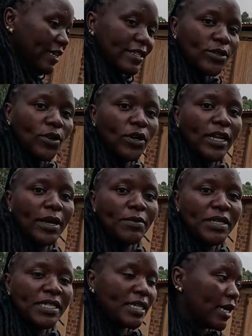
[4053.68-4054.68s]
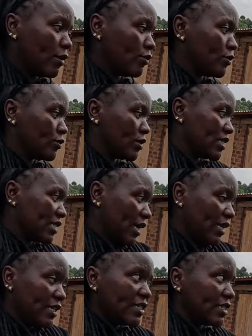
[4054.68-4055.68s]
So let me see how to
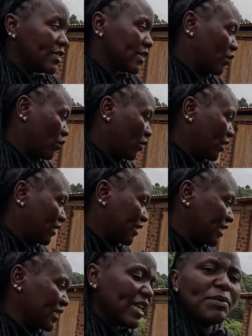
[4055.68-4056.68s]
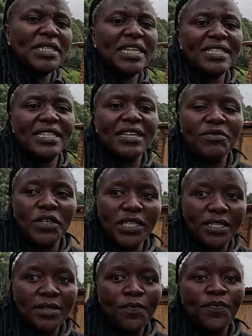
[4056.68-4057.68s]
return it inside, or just let me just leave
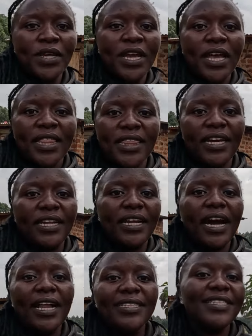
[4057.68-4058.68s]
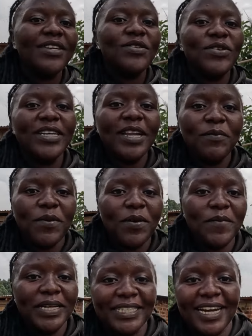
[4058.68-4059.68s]
it. Then I'll see you in a
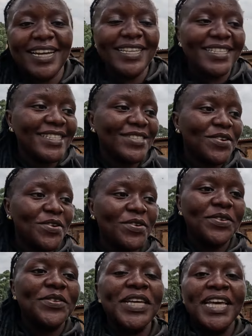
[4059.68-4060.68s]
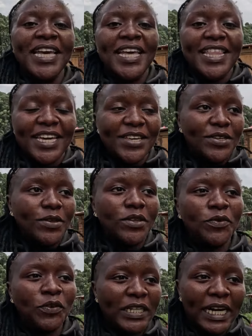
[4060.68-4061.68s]
moment, guys. So thank you
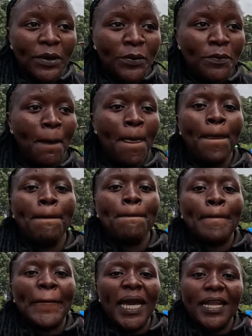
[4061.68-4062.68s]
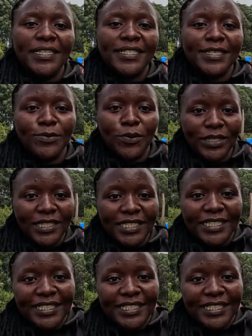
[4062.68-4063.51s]
for now. Let's see what's